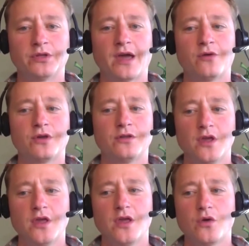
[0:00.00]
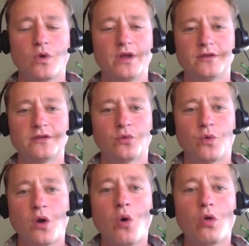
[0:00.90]
and what
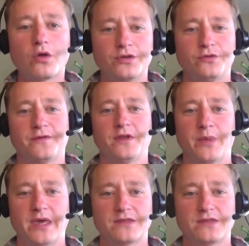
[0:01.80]
hole can you fill,